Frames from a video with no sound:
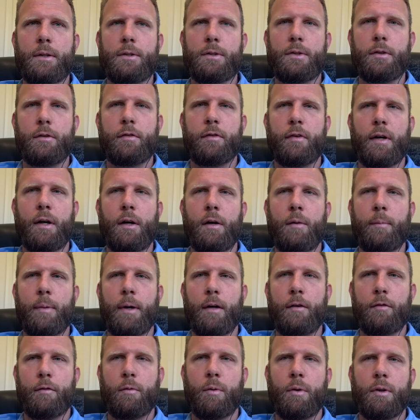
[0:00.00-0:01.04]
too far
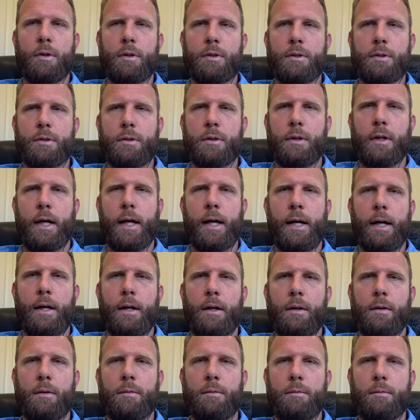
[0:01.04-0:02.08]
above what
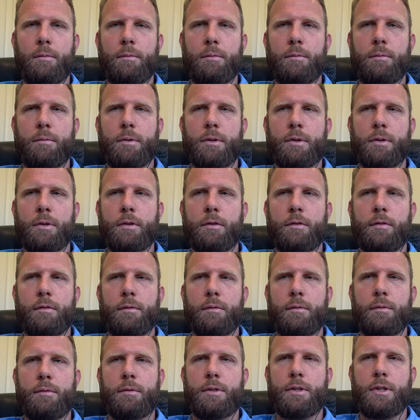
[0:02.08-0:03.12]
our sort of
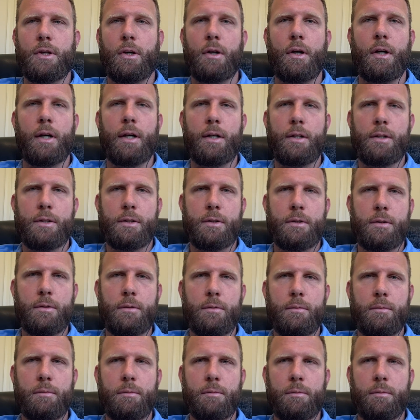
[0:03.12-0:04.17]
size
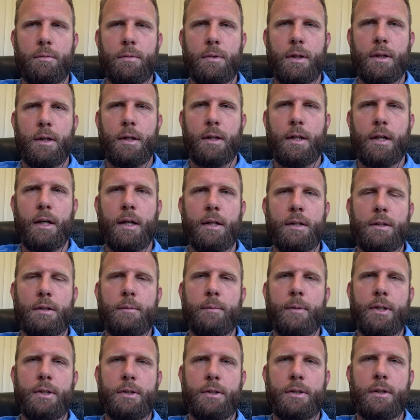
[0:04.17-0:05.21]

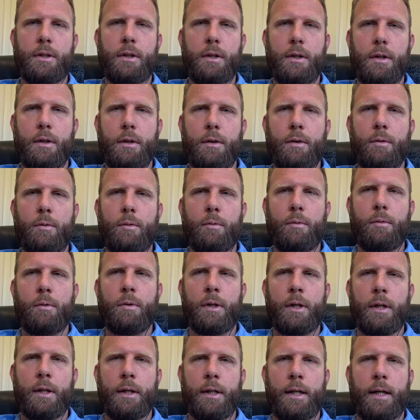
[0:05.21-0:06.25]
customers
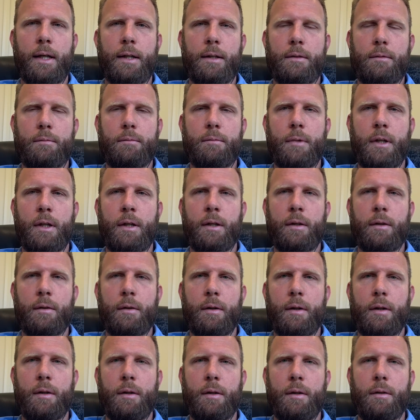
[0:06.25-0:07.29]
really
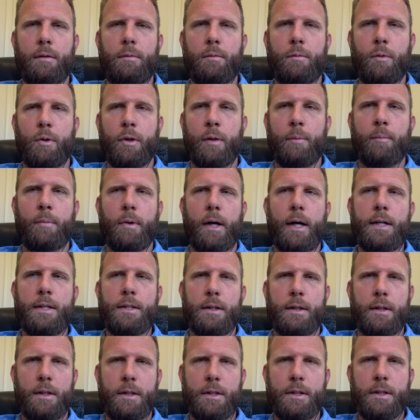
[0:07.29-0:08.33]
would
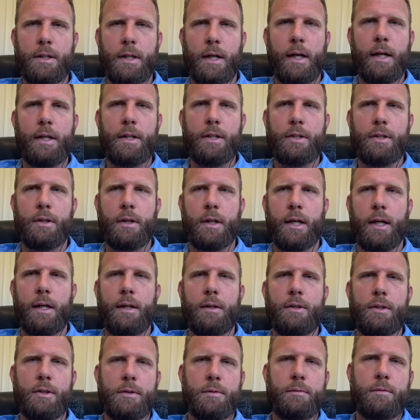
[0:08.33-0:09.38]
embrace at this stage.
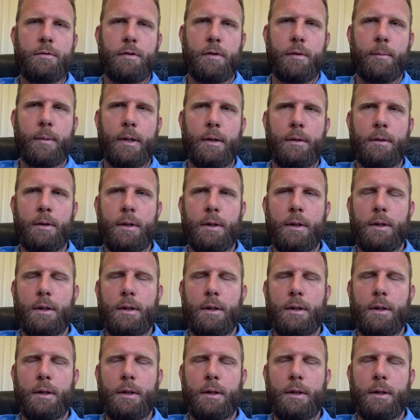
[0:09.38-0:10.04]
Again, just from a